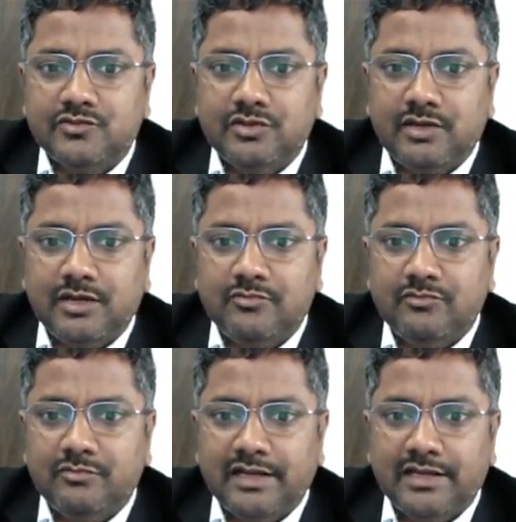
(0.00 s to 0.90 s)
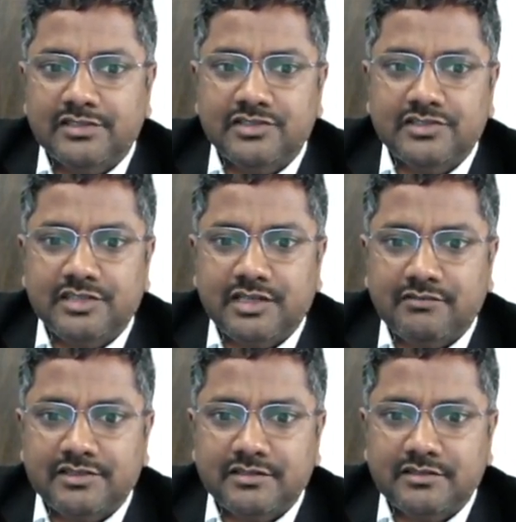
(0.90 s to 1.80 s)
so you have to balance this
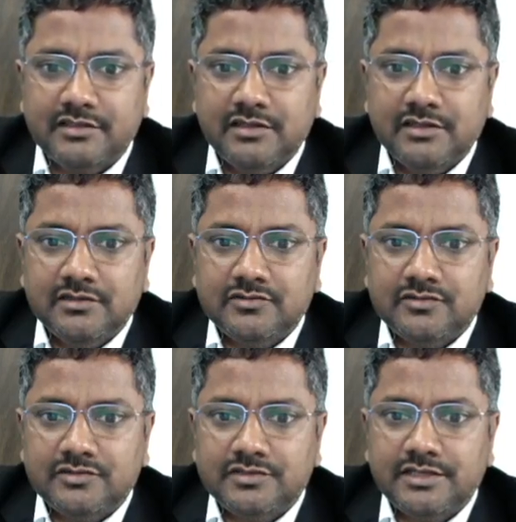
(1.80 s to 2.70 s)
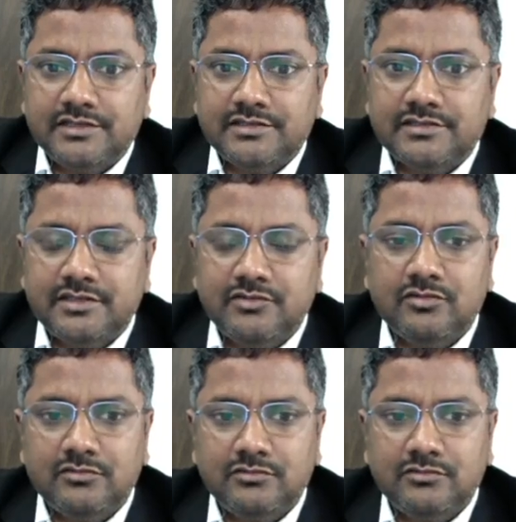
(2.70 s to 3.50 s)
equation. So 6 CO2,